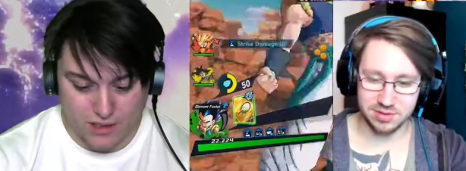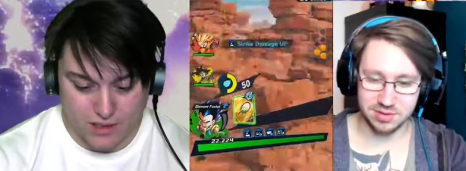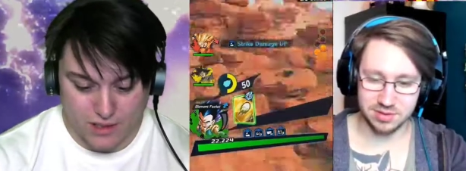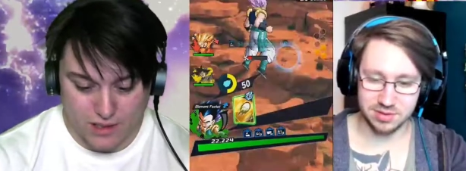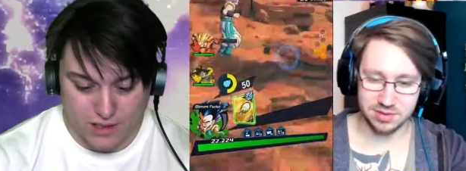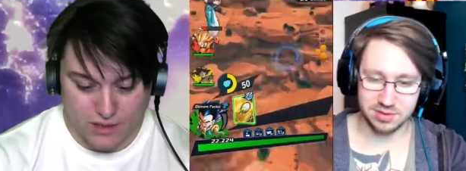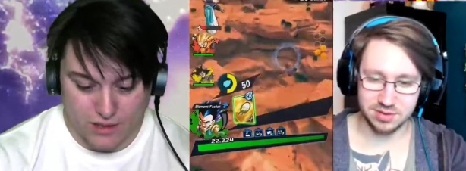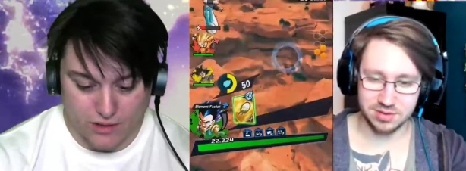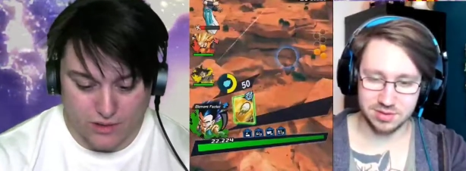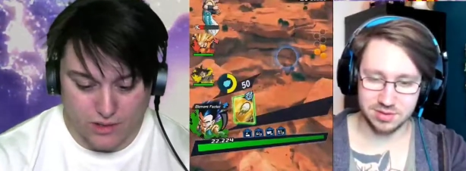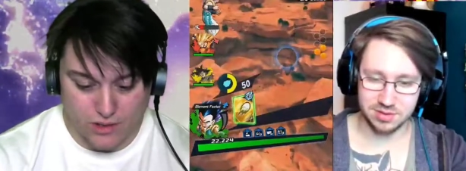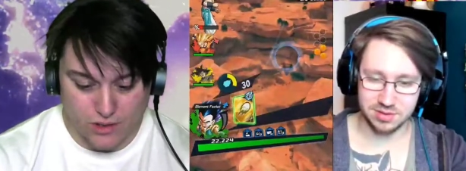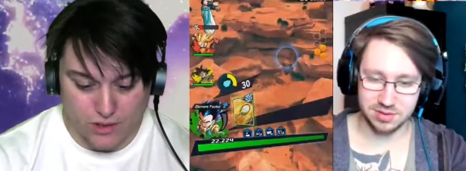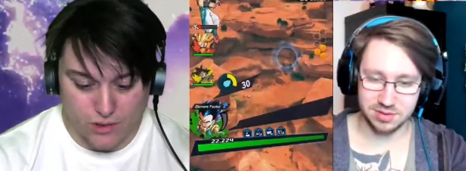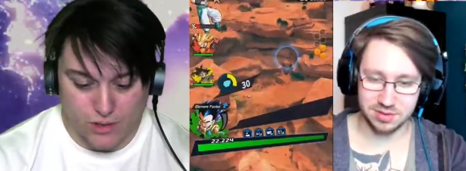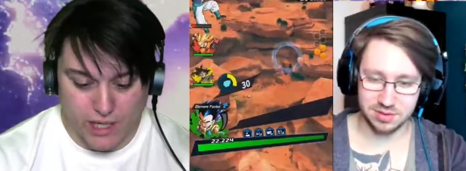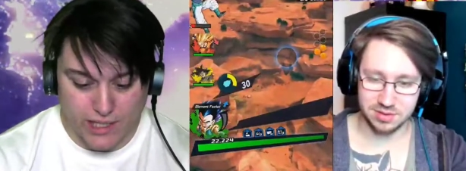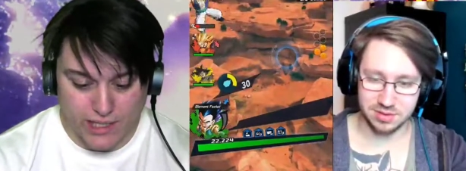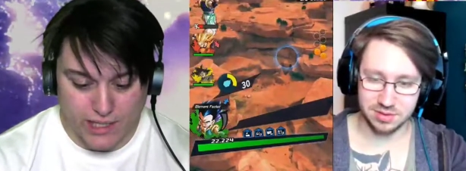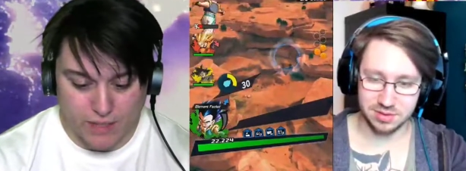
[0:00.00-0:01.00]
Speaker 1: All right, so
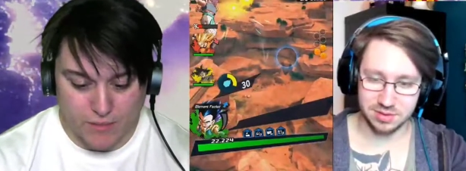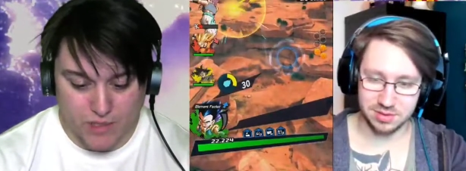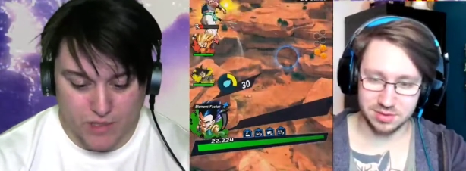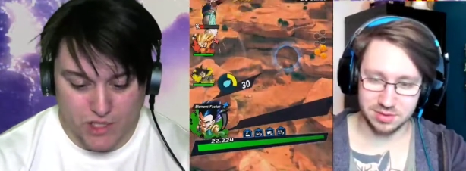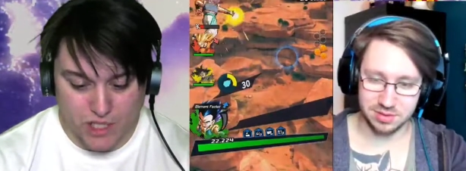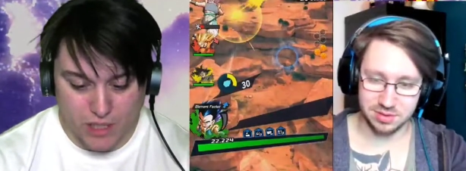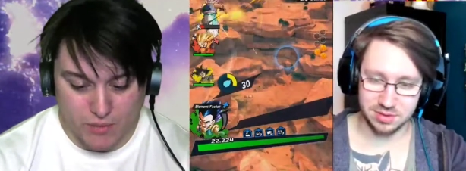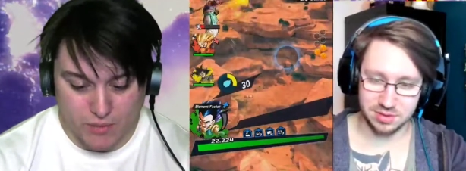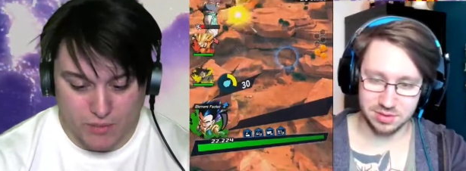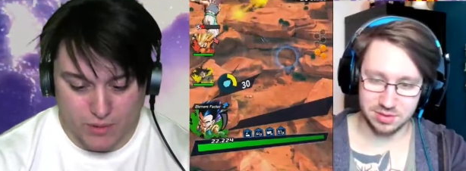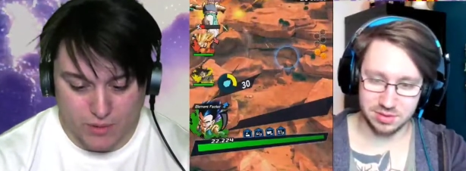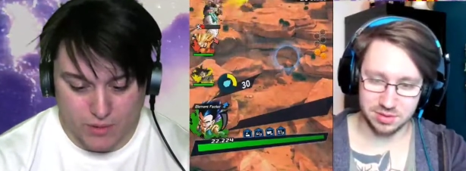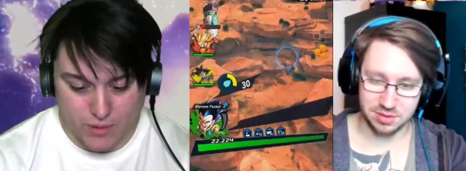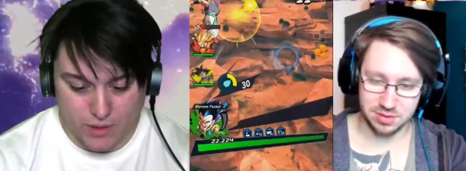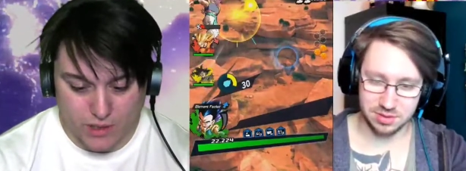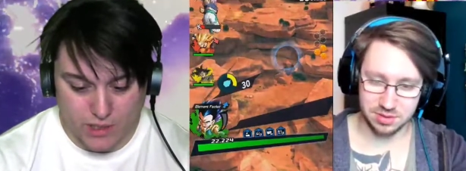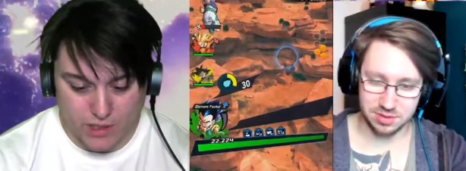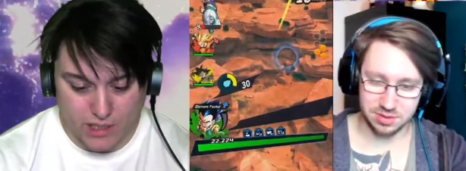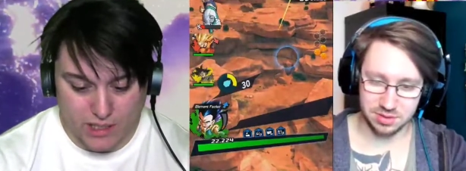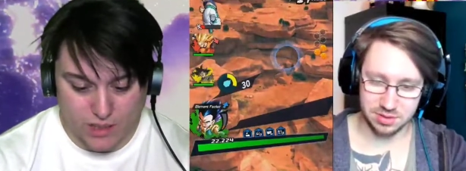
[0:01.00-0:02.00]
strike damage up.
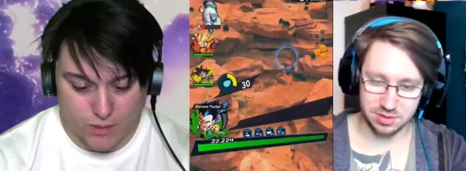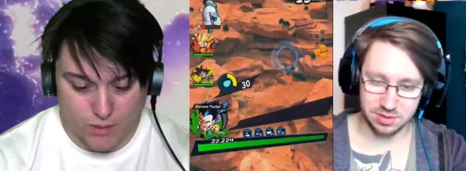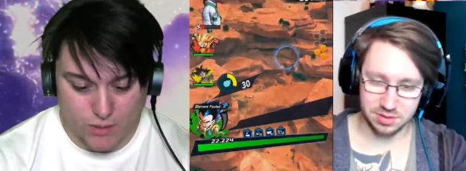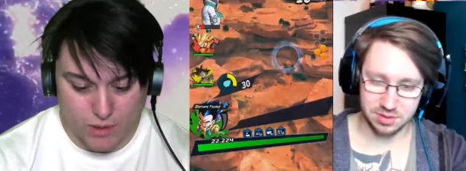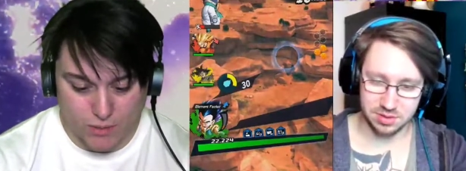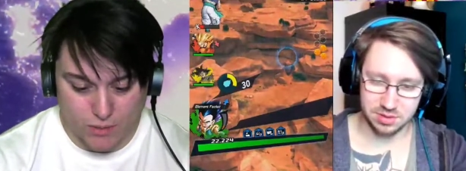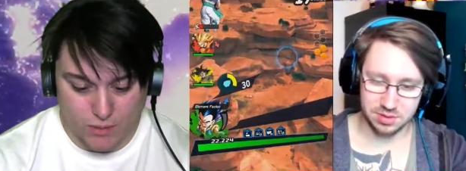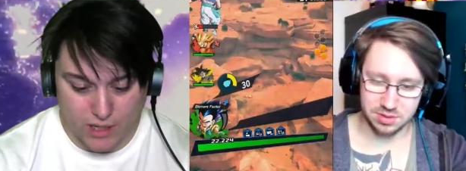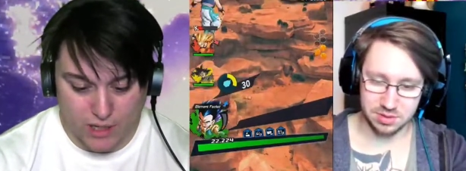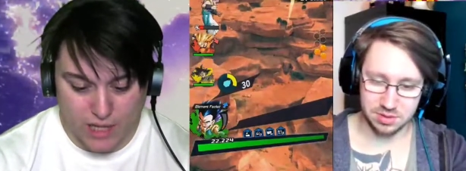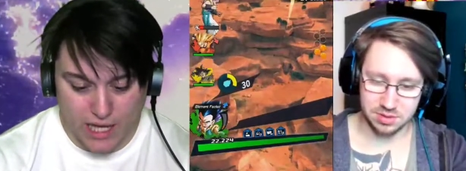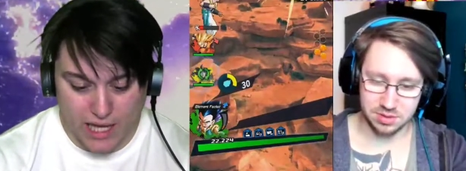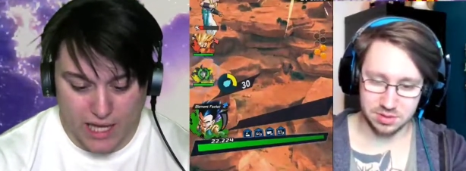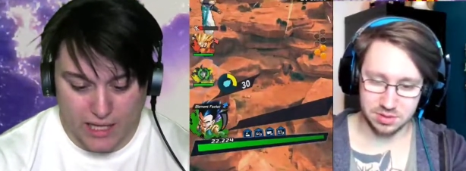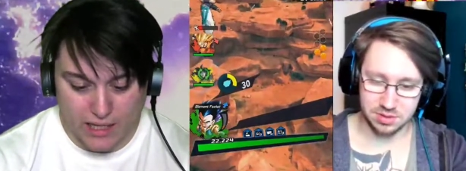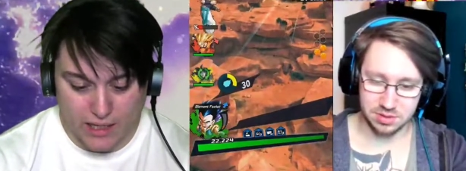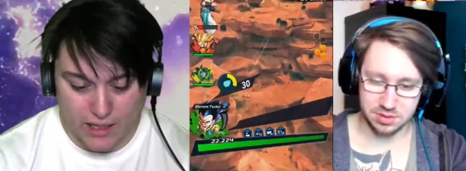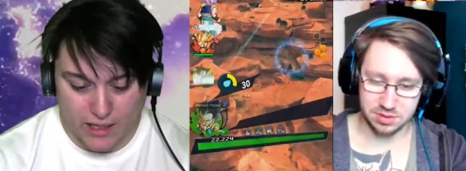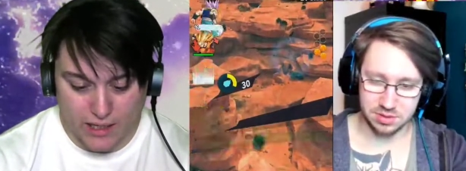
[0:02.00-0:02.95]
That's what we like.